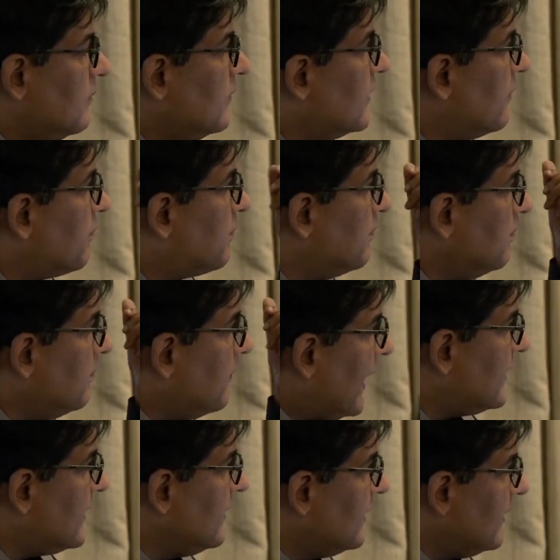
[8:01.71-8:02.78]

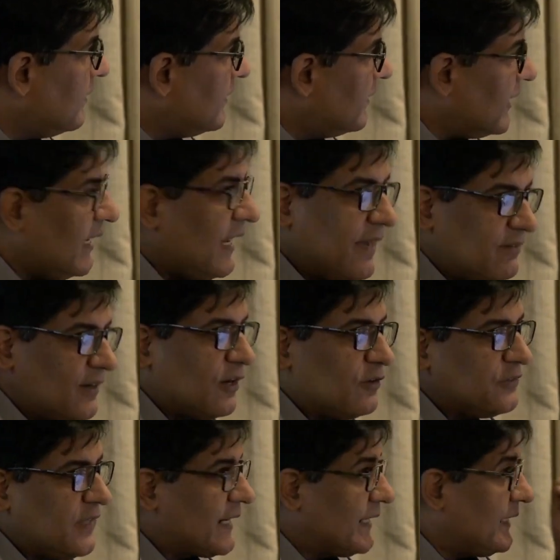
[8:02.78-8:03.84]
The level of
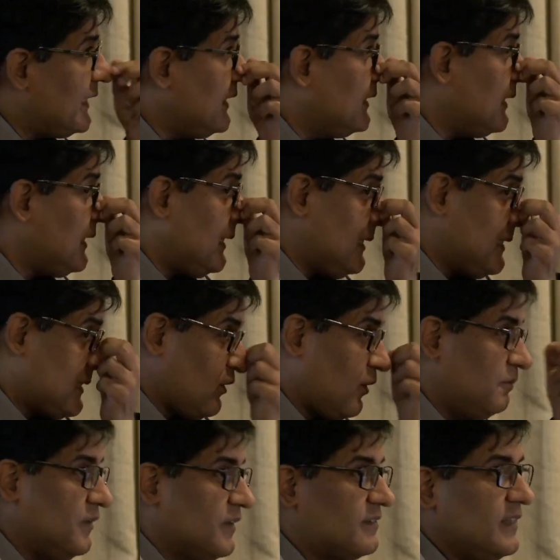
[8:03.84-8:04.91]
nicotine is
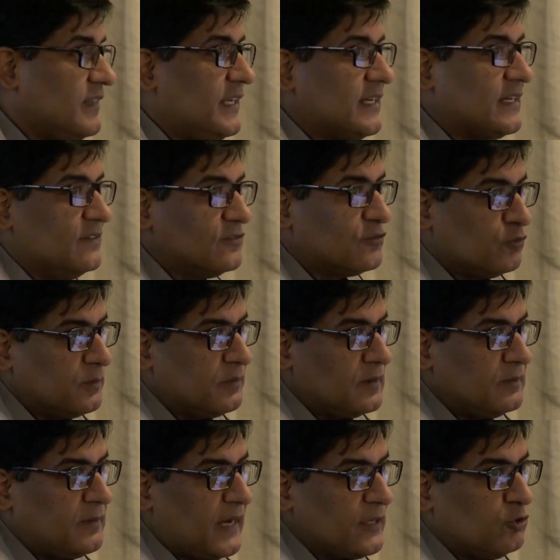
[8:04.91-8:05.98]
obviously
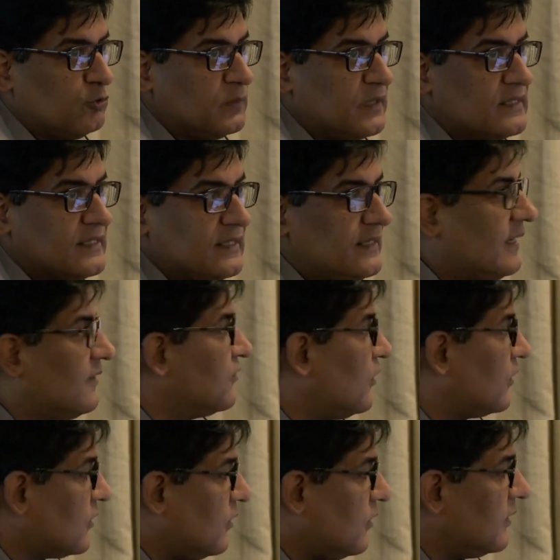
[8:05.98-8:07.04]
consumable by humans and it does
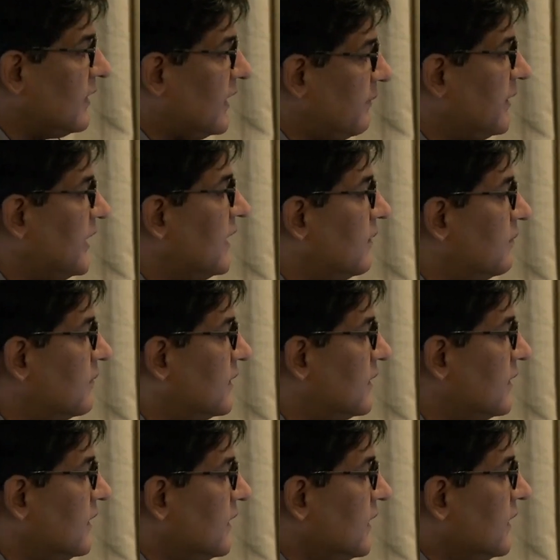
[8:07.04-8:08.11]
not cause any harm.
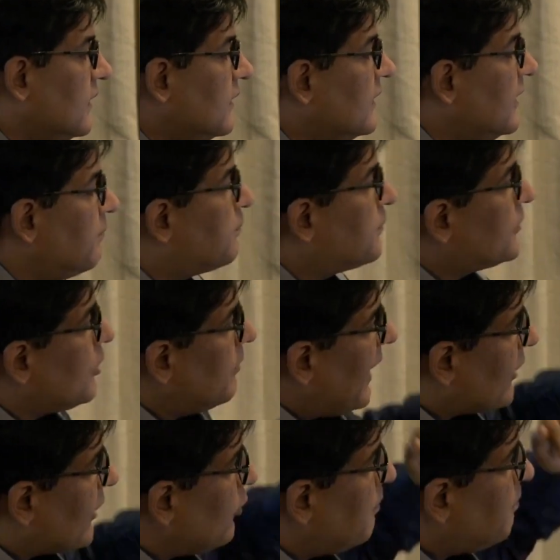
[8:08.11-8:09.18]
The
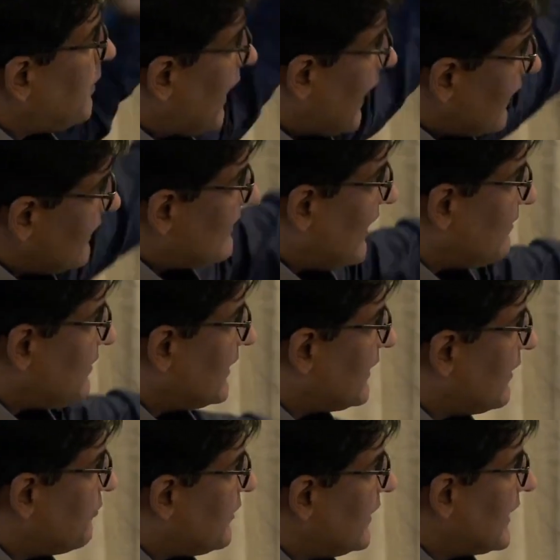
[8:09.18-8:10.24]
tobacco plants have a
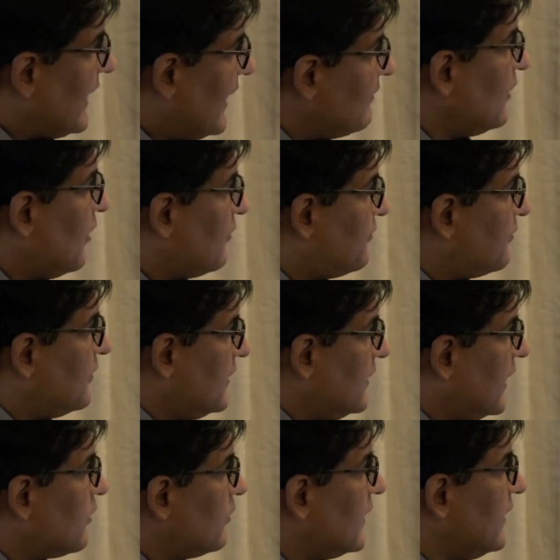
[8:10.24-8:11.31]
different level of
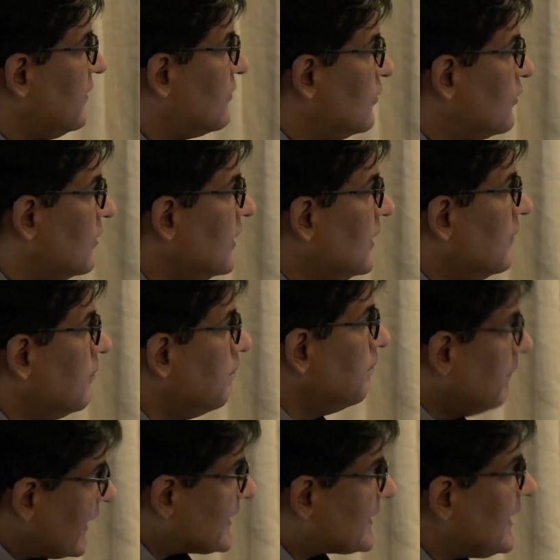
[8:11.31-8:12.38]
nicotine. So
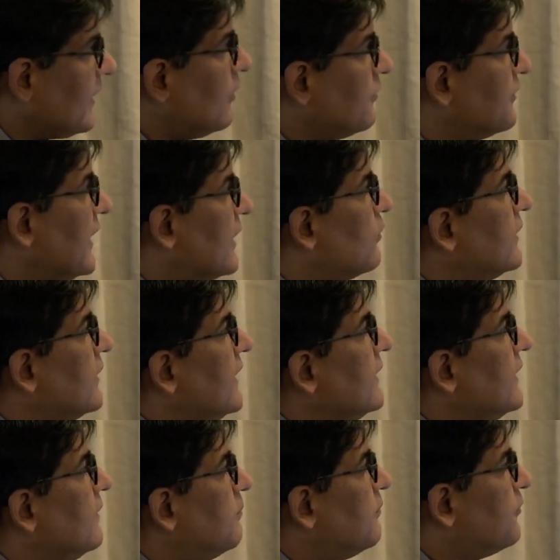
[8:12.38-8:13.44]
mixing of nicotine
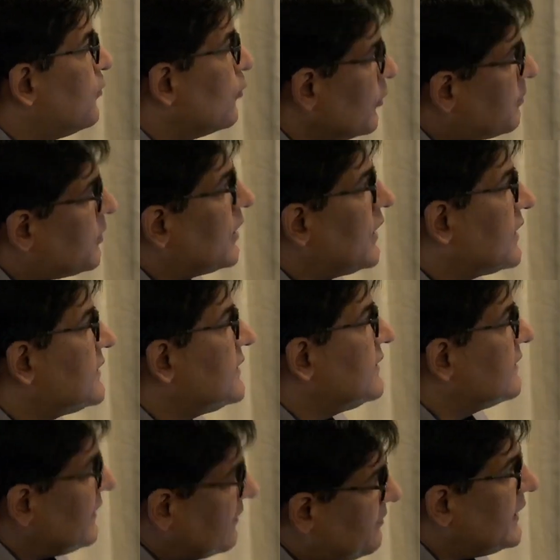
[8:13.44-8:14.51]
in food products is
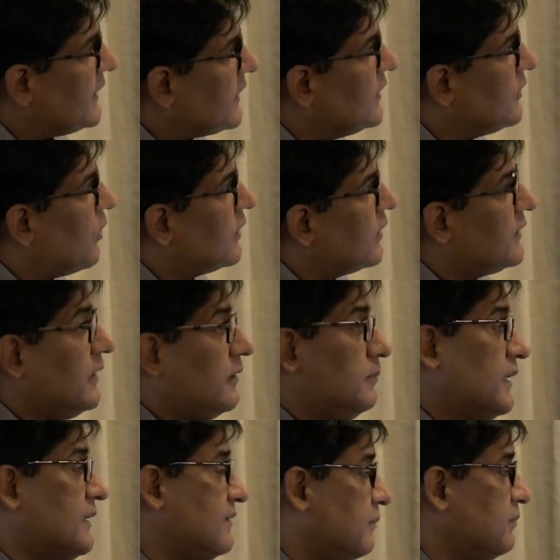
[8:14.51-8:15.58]
definitely not there,
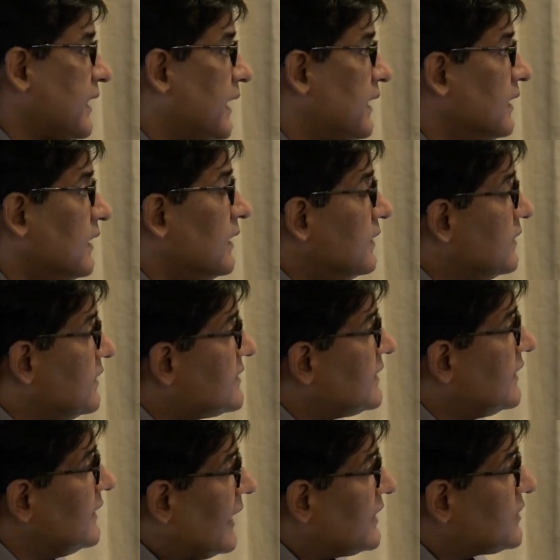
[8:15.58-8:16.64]
but sometimes this is a
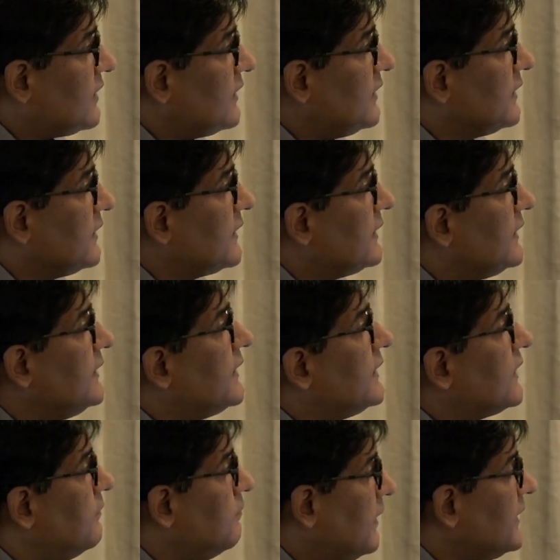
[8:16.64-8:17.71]
natural ingredient
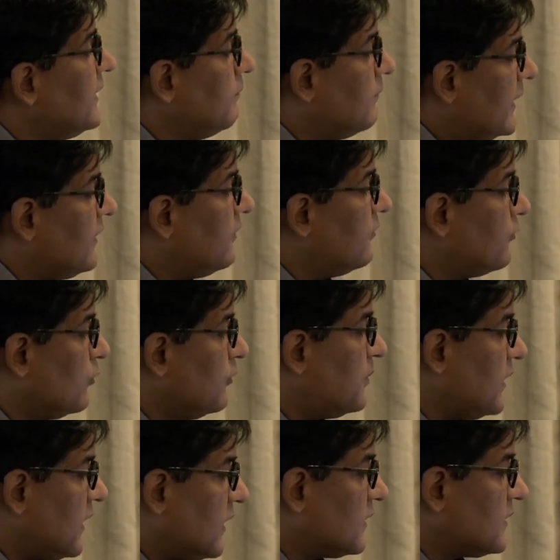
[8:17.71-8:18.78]
in many, many food
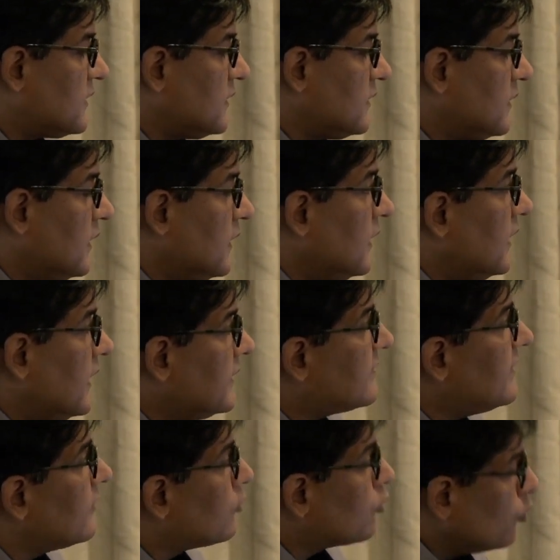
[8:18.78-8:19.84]
products. It's
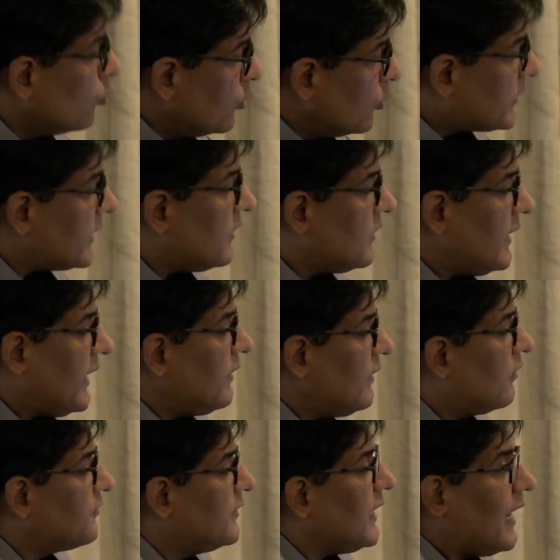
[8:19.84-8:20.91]
the root
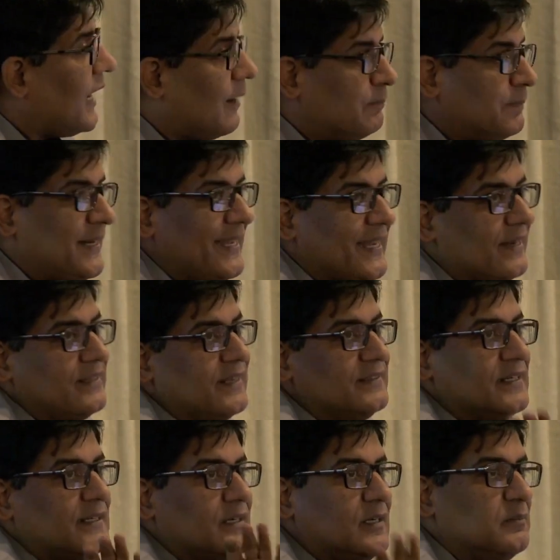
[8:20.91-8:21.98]
of the uptake that
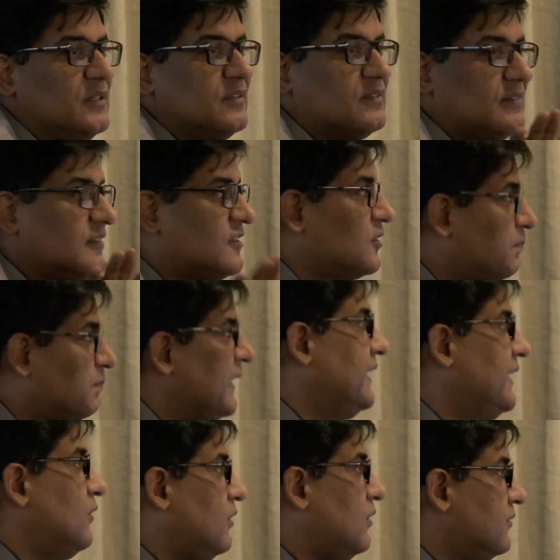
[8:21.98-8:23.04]
determines the
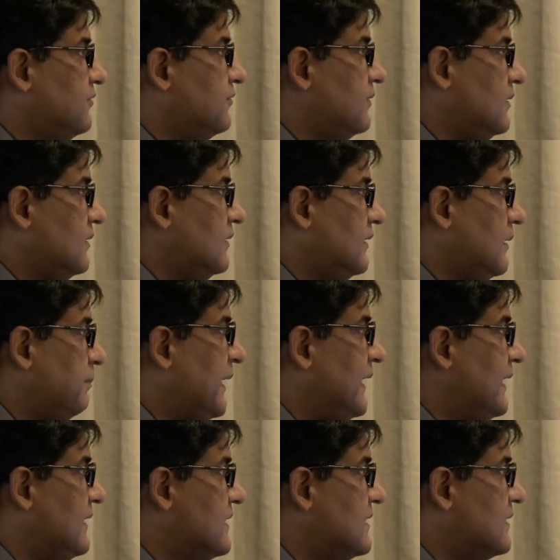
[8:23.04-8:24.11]
speed of
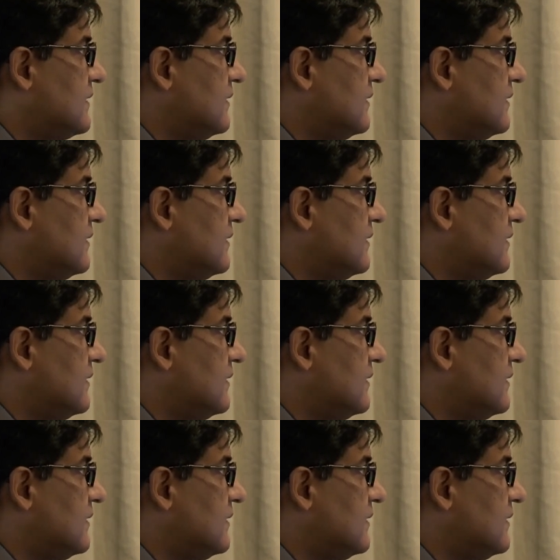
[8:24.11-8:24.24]
dependence.